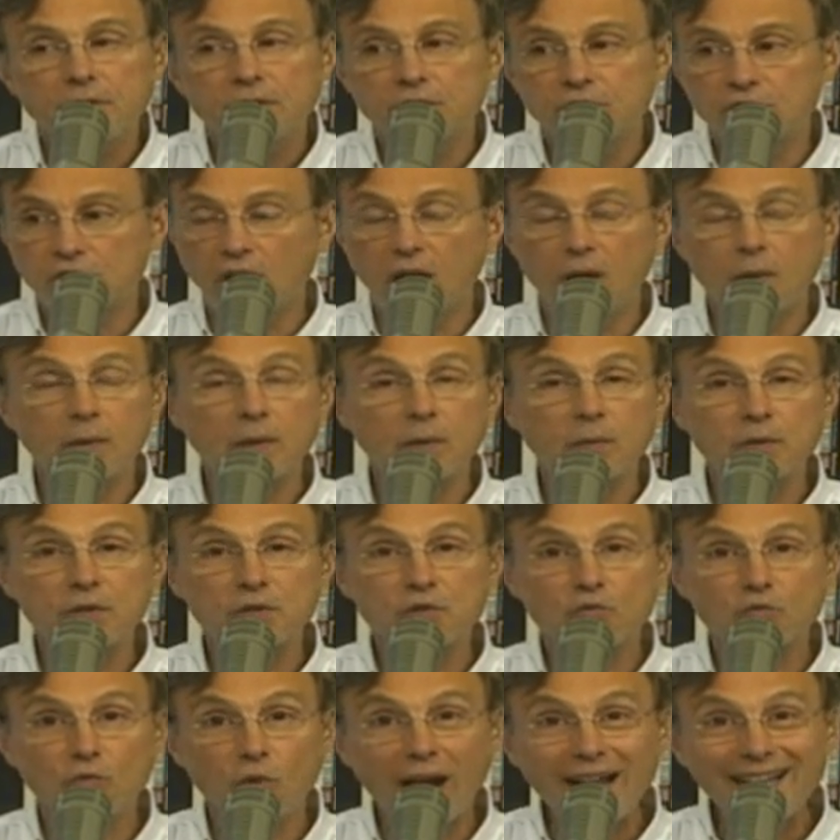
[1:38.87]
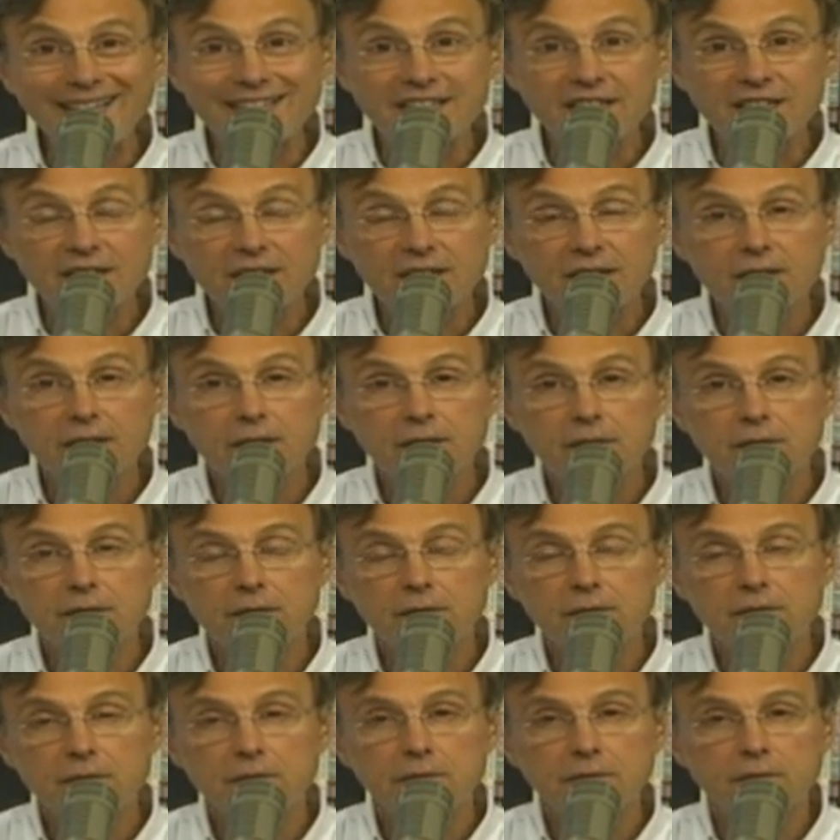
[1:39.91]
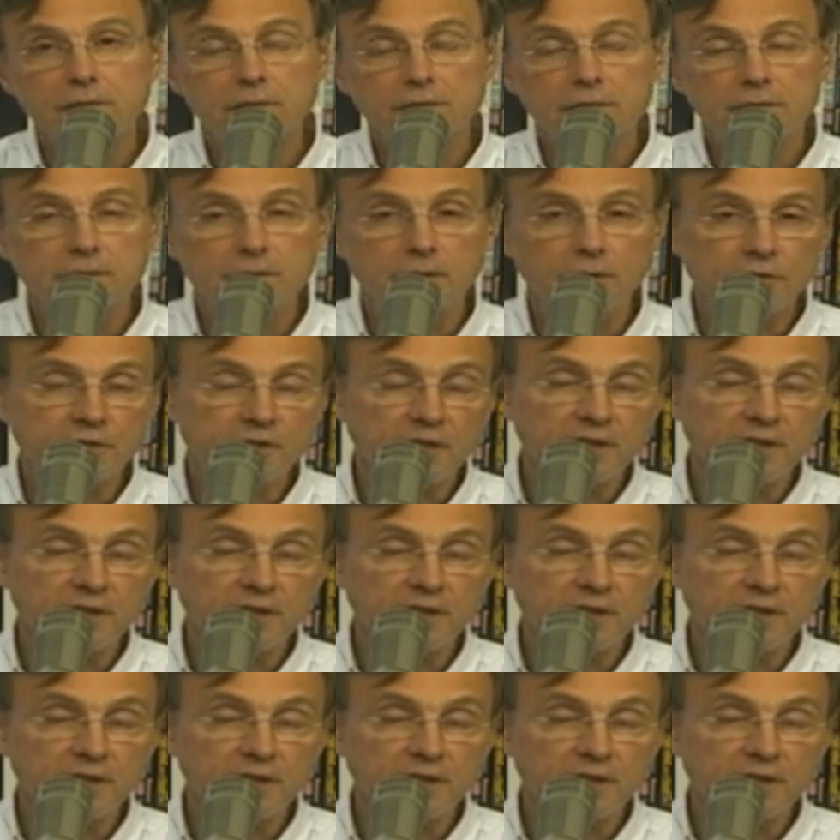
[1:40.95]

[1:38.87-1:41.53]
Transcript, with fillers: Darwin was right. Don't